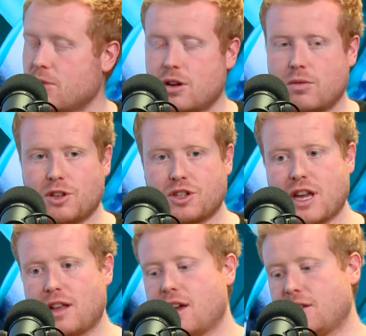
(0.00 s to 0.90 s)
which
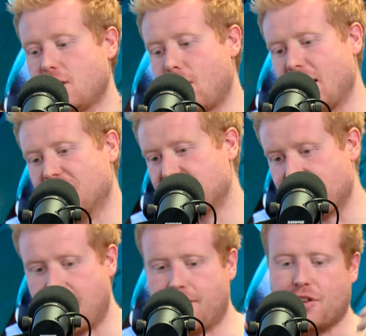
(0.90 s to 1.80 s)
then get you add
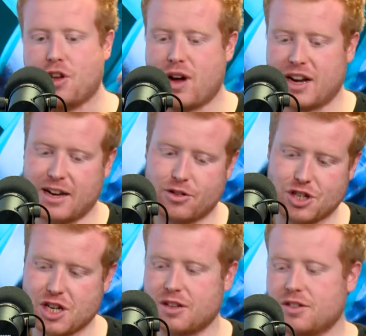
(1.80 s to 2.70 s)
staff and you add
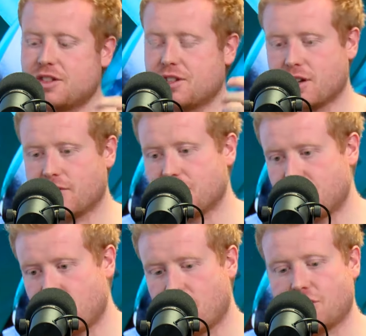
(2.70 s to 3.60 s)
energy and service
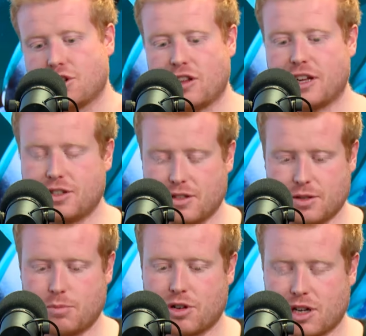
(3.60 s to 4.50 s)
charge and all that to
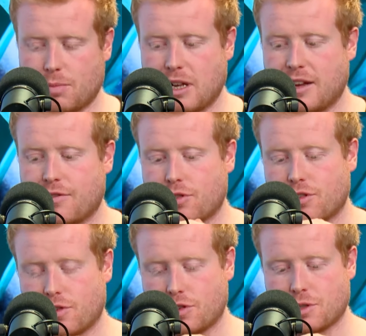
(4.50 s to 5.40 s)
put it on a plate in front
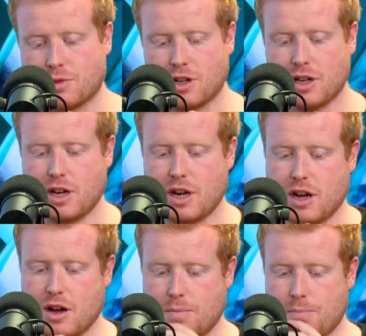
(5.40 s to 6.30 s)
of a customer.
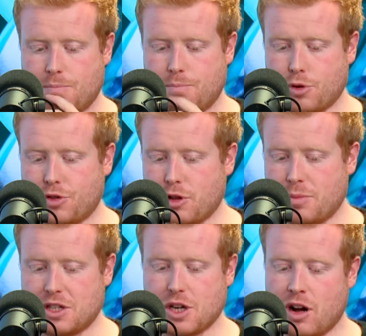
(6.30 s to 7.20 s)
But there'll
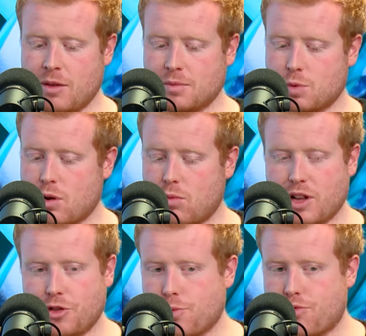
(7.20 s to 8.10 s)
be times where
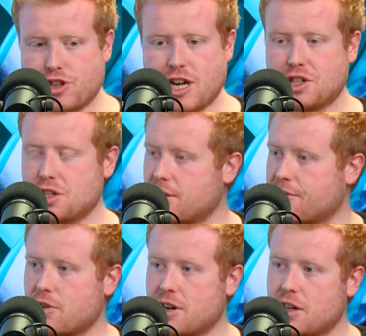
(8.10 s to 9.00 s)
we'll do a projection on a
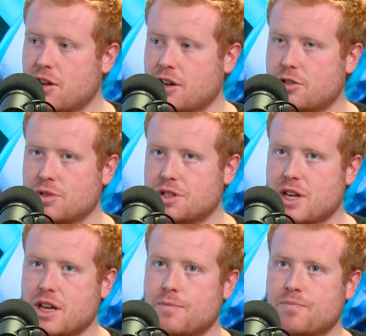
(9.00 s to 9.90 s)
Friday night and we'll
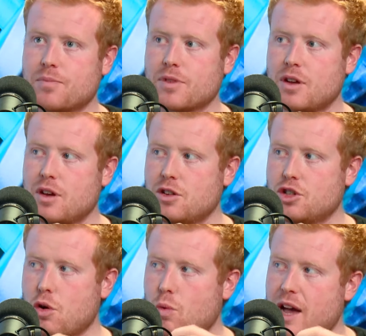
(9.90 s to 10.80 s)
say, do you
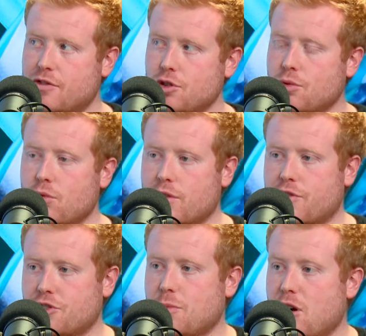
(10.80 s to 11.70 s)
know what, we have to do an order
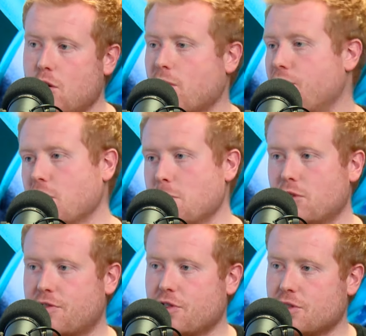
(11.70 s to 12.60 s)
for tomorrow. We're fully
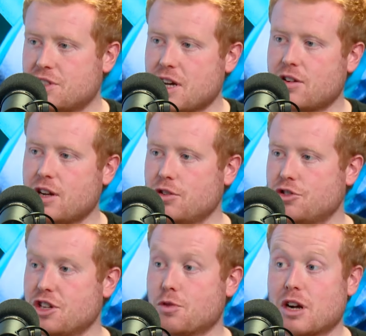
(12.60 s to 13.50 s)
booked for Saturday lunch
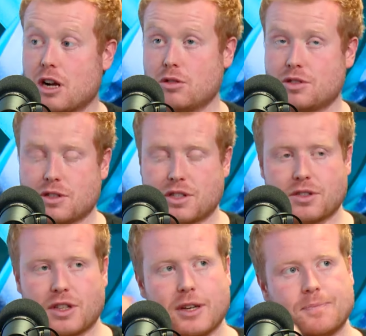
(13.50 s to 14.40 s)
and dinner. We're closed on Sunday.